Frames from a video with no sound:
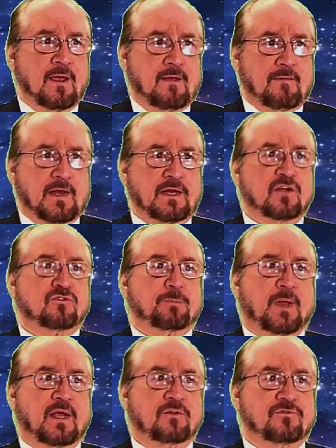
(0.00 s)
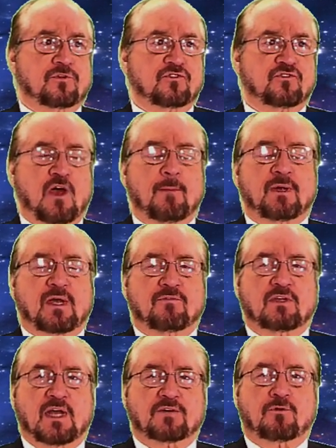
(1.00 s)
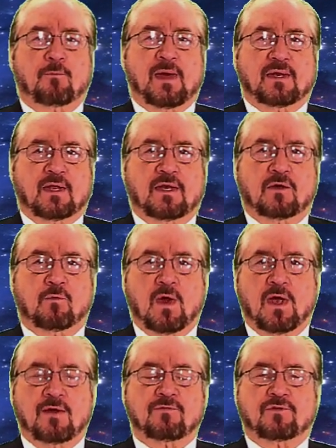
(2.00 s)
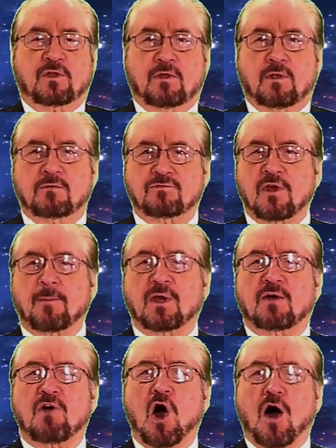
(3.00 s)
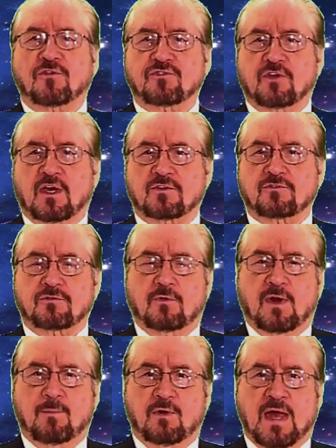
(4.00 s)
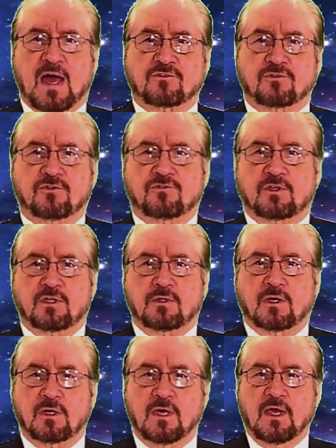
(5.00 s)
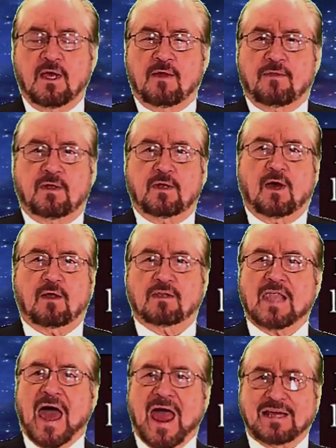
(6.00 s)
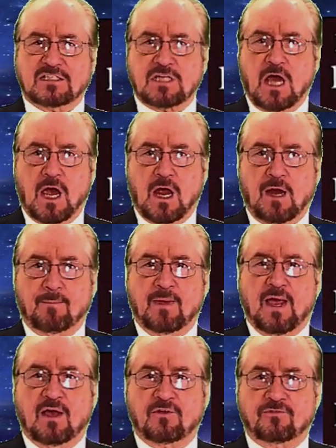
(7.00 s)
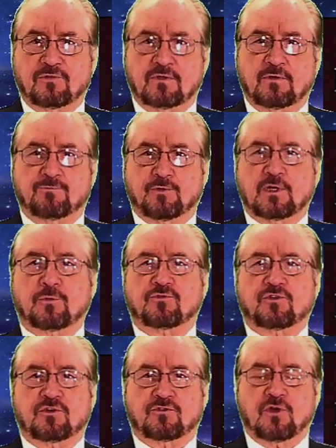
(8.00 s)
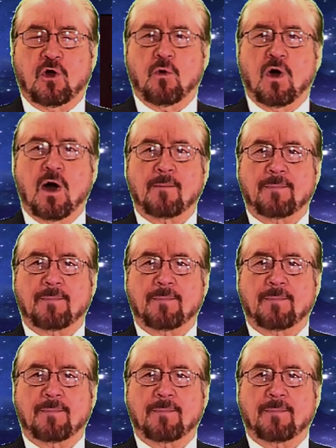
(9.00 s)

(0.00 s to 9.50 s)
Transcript: Then he explains the summing of electromagnetic waves and the summing of offsets. You're able to actually see the, the uh, lag time as the frequencies go up